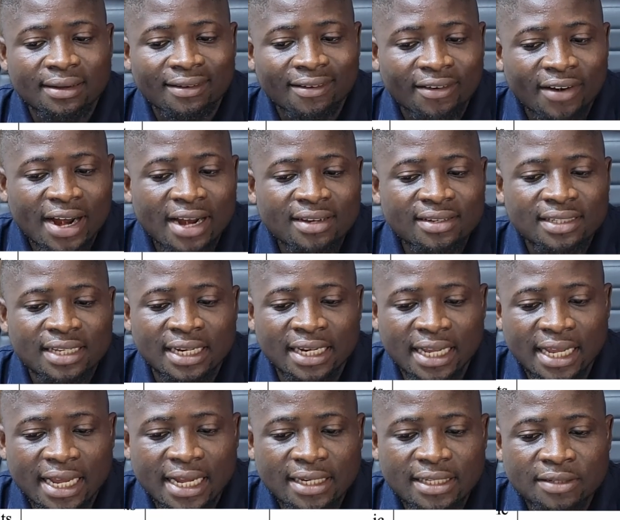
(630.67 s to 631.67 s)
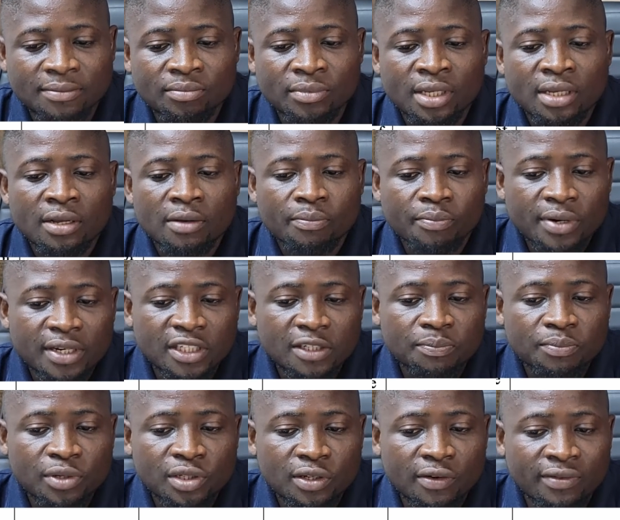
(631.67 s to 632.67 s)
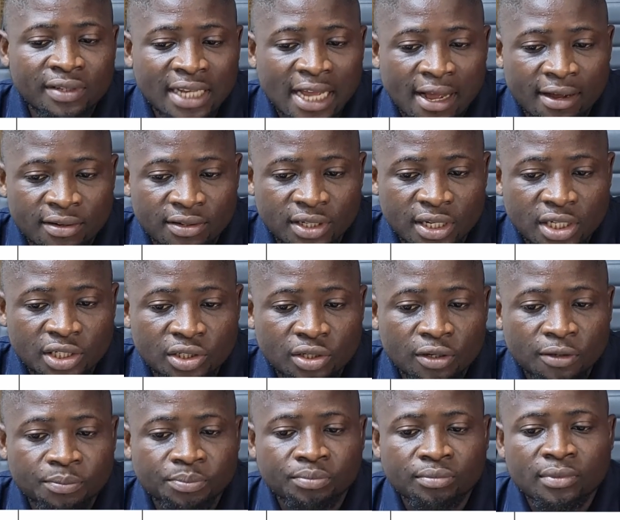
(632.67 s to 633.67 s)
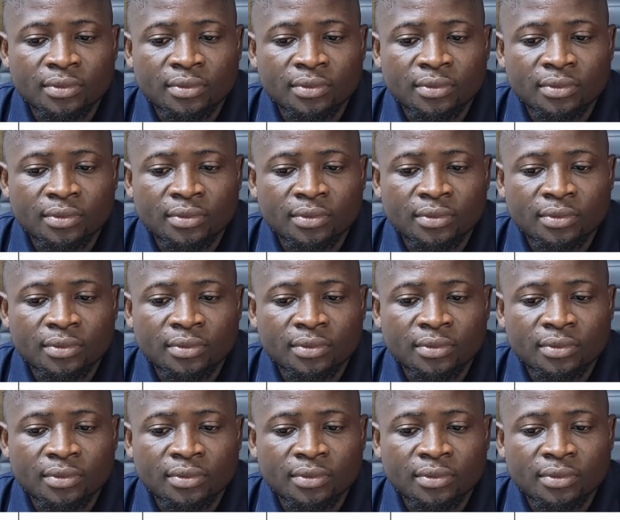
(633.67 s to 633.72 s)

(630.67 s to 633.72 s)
grants and aids, principles of taxation,